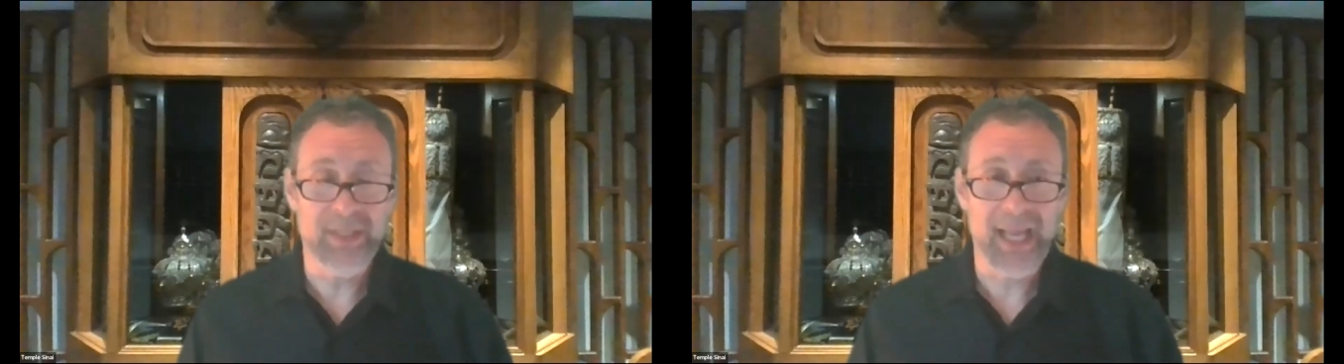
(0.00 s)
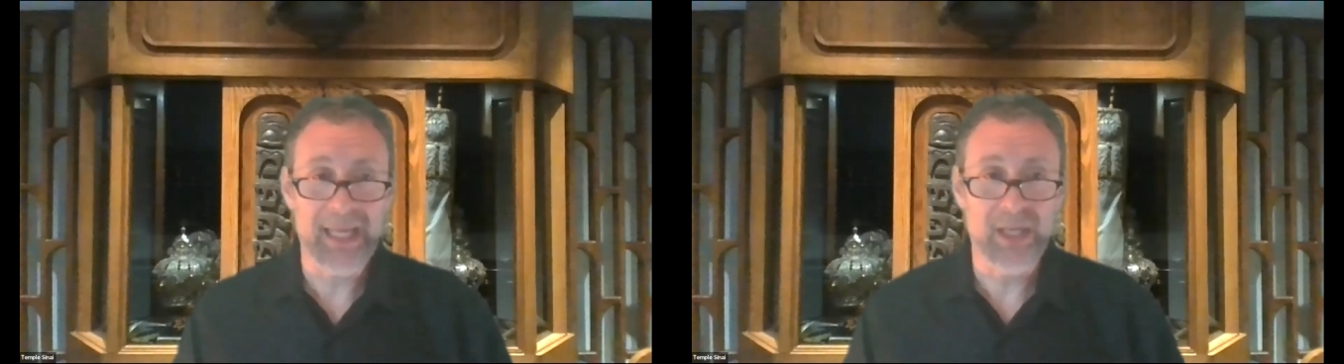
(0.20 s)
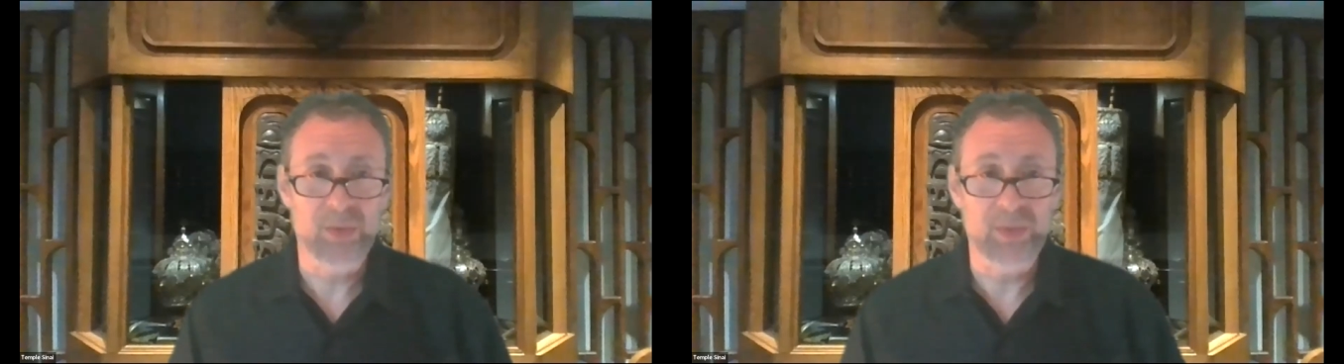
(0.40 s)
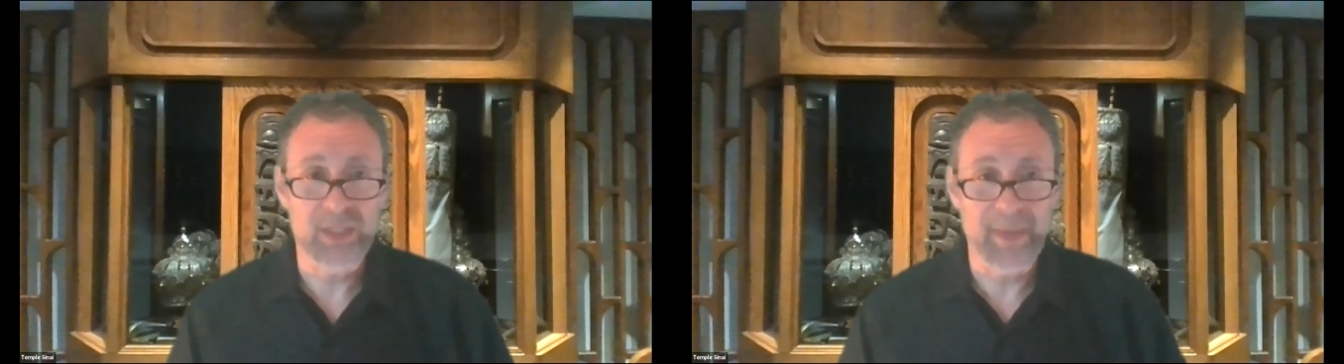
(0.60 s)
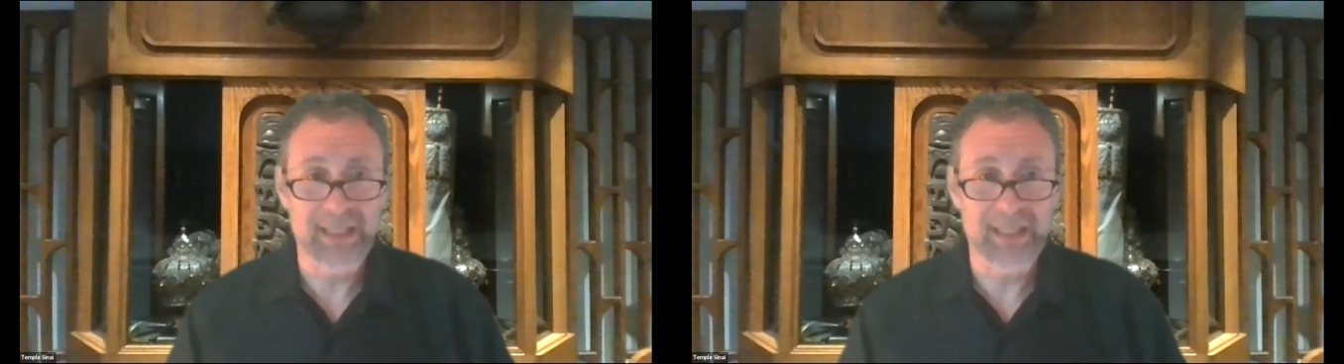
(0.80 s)
take
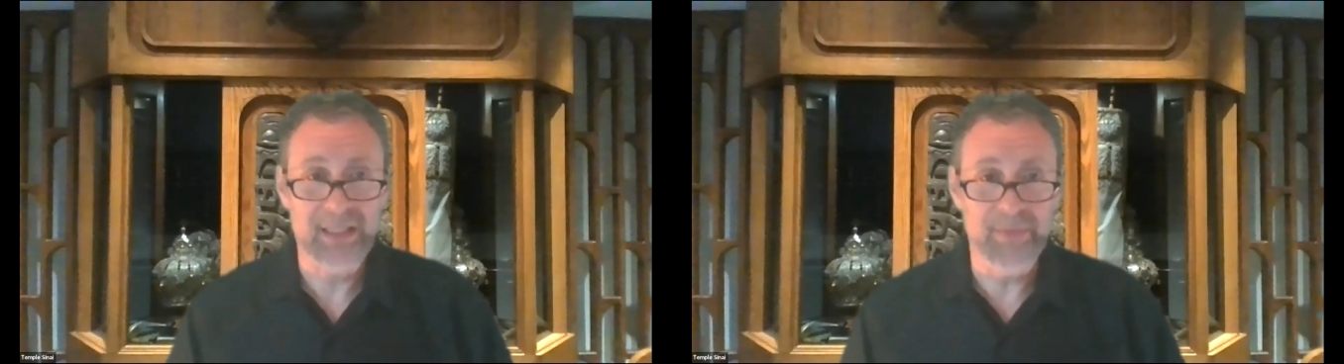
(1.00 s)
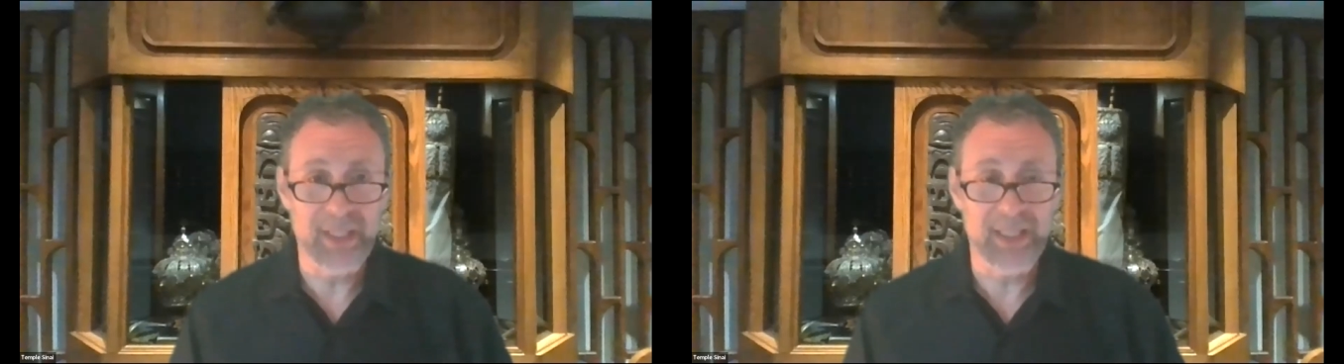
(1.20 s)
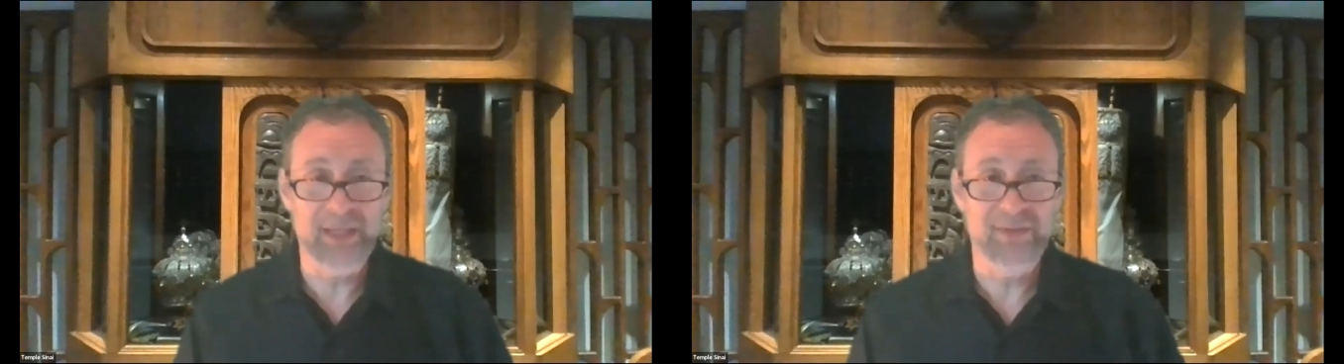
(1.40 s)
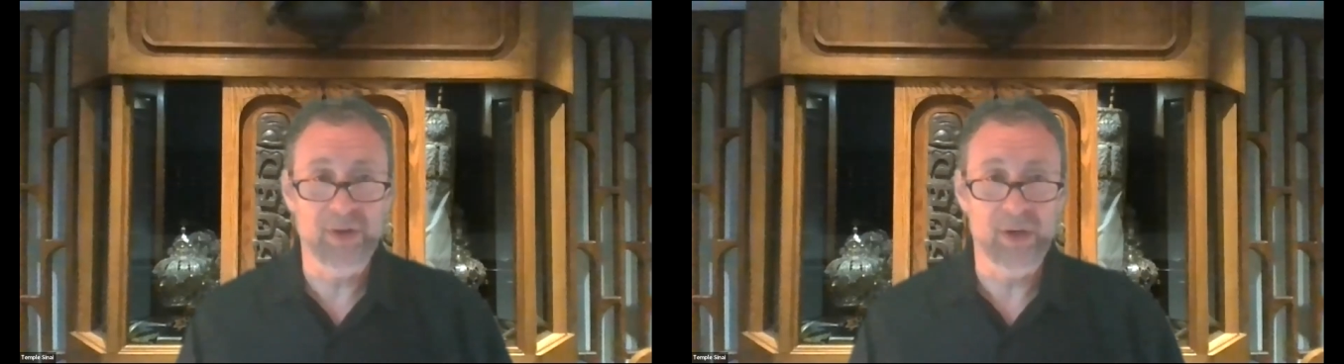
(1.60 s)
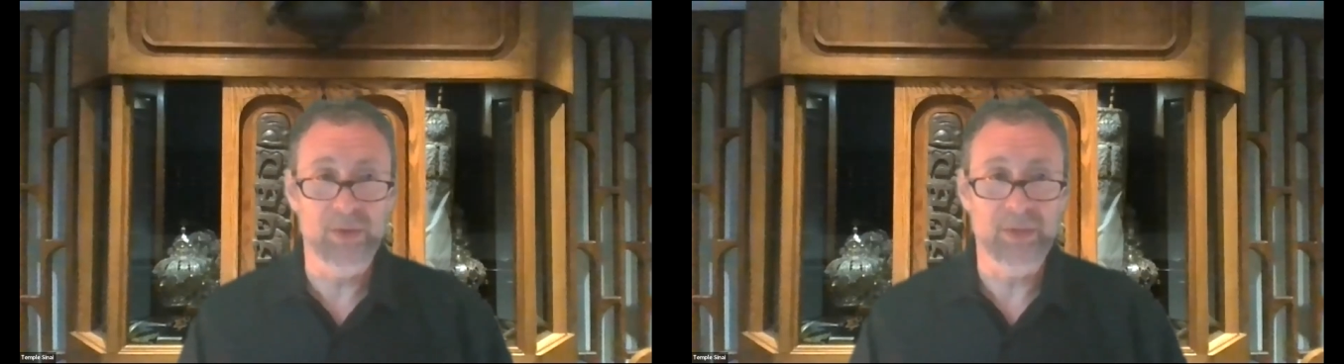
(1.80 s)
responsibility
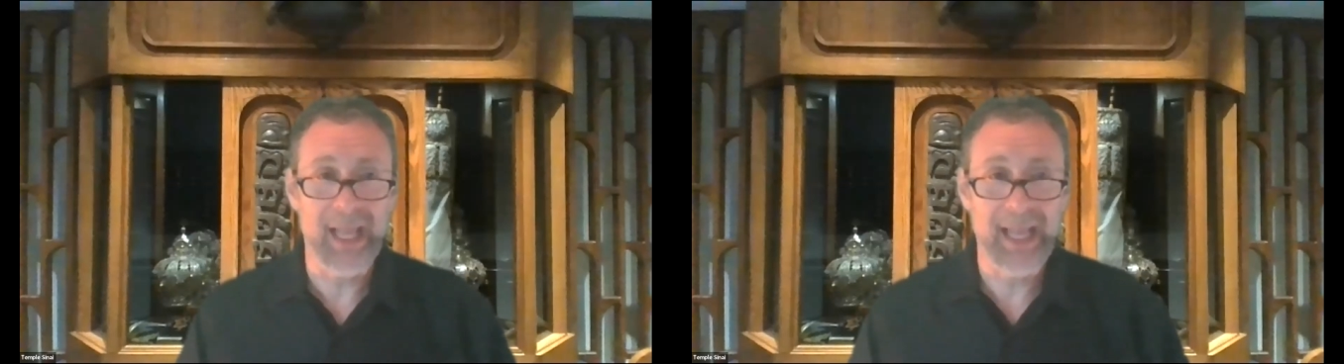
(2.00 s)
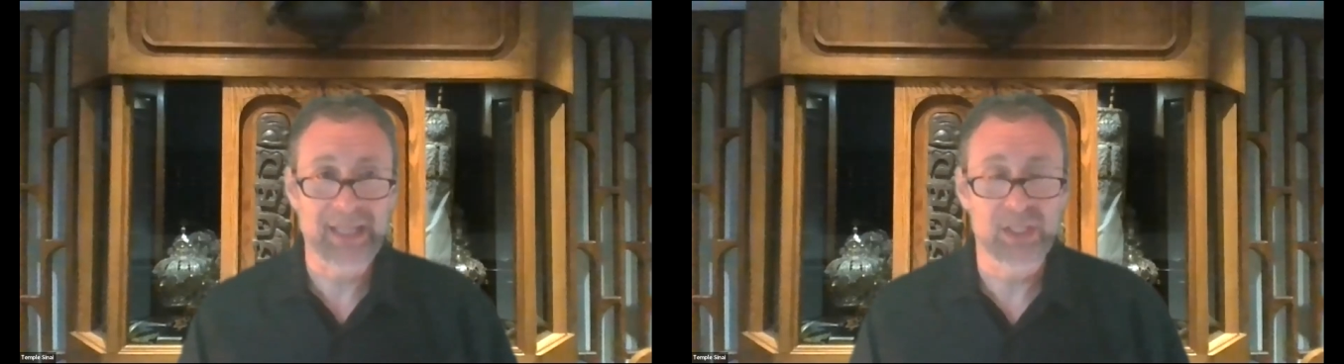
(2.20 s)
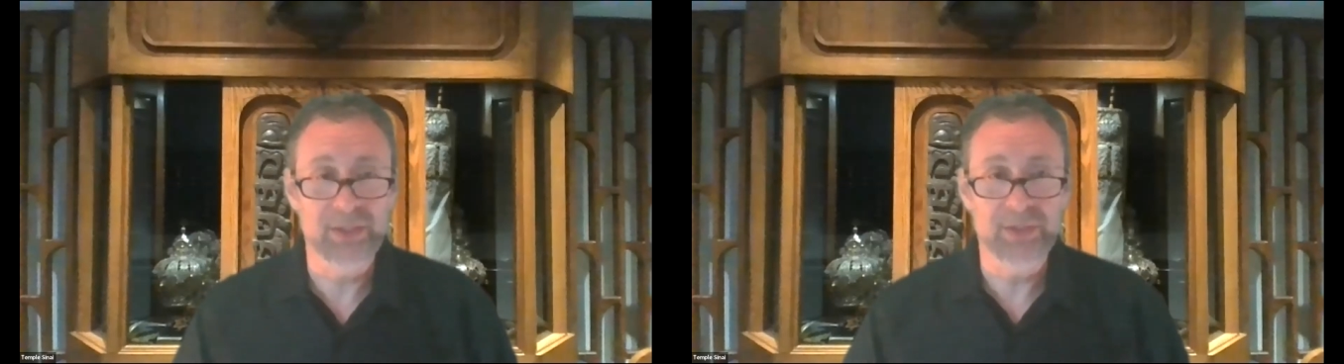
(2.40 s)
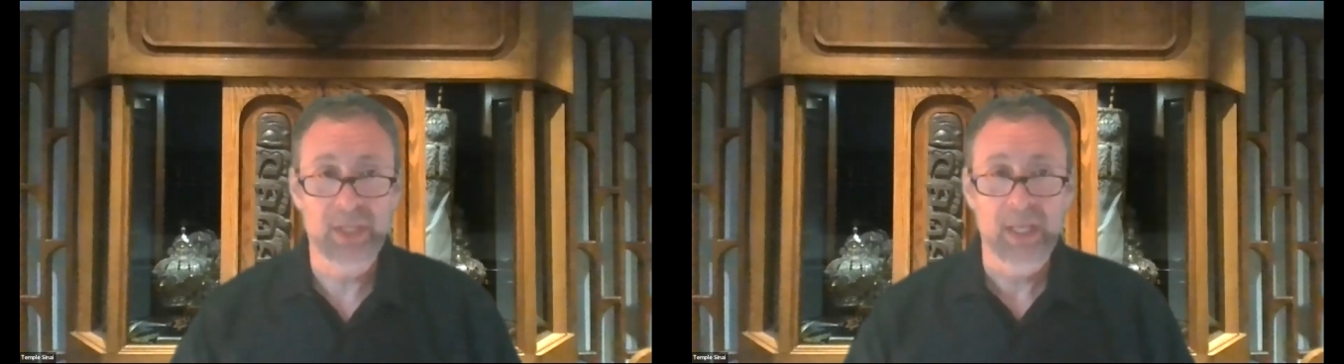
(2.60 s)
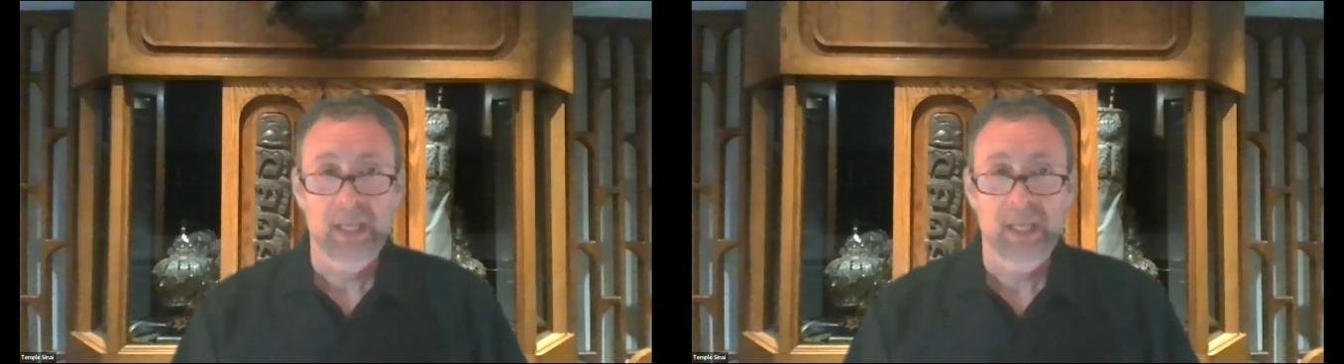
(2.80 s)
for our own actions.